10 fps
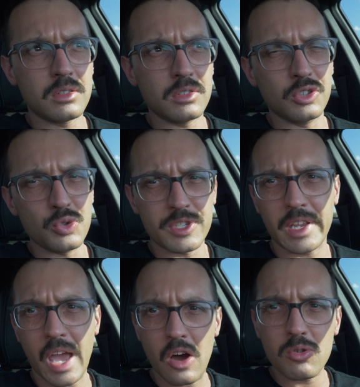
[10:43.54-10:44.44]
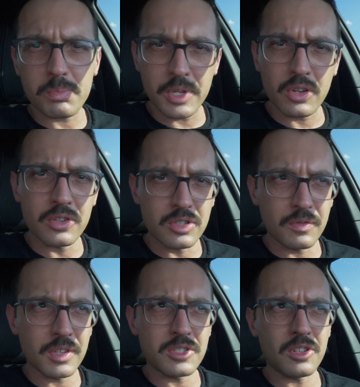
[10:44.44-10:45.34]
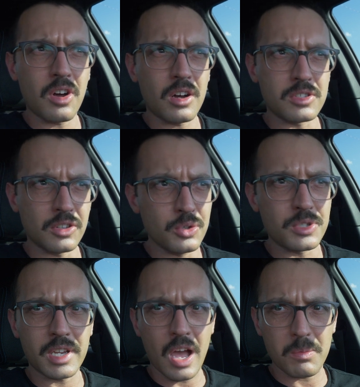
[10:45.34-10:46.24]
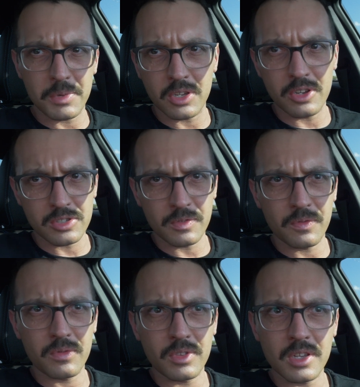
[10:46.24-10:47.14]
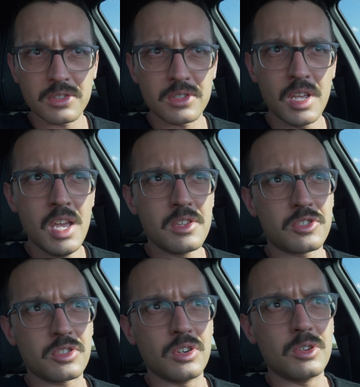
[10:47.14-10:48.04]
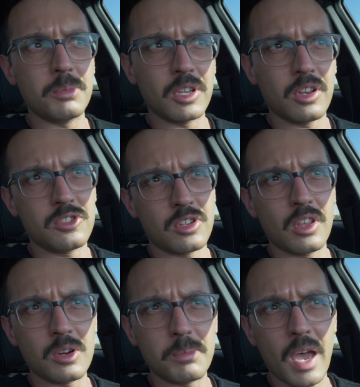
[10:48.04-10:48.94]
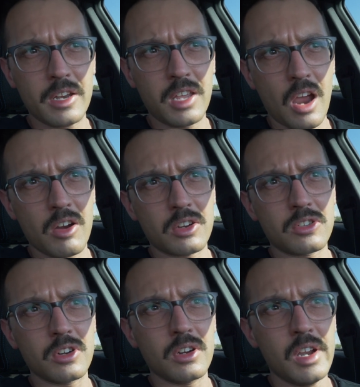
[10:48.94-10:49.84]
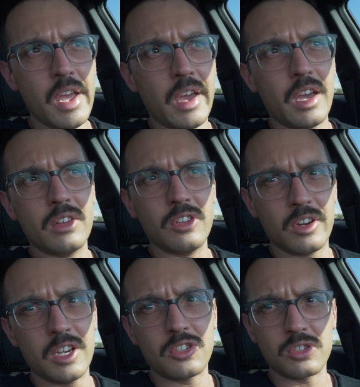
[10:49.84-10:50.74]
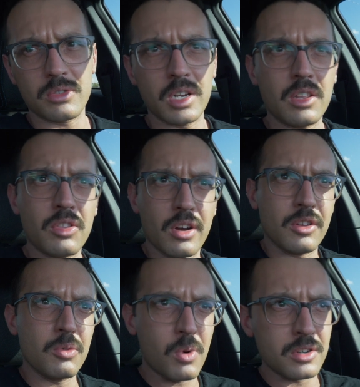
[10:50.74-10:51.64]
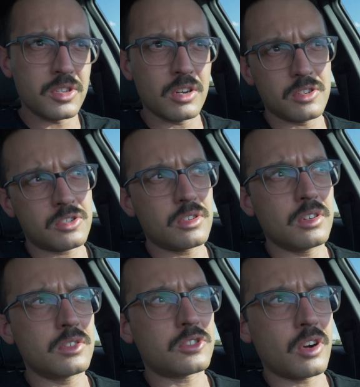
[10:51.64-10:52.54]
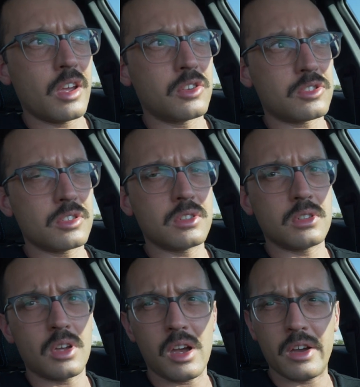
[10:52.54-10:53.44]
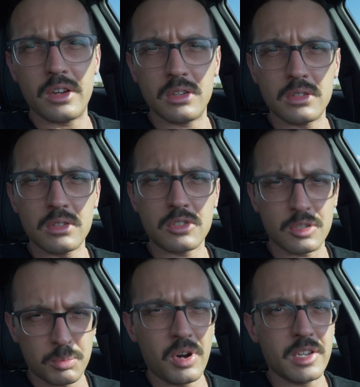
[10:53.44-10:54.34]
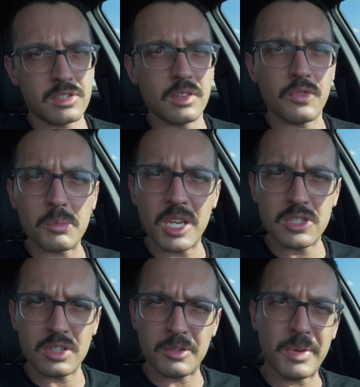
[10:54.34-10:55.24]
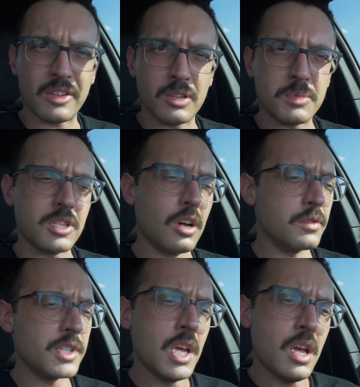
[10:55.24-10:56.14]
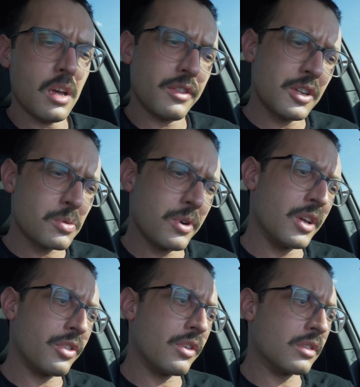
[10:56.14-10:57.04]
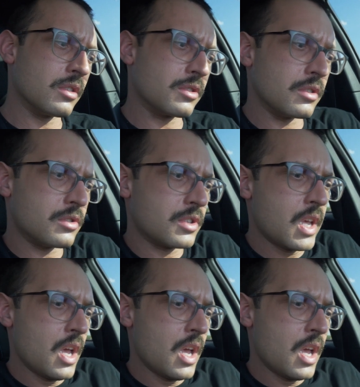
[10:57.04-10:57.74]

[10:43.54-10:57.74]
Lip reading: losing out because of these laws, losing out because of this. So because of their bad character and their history, they're the ones that are trying to suppress information about themselves. And that's what I think this is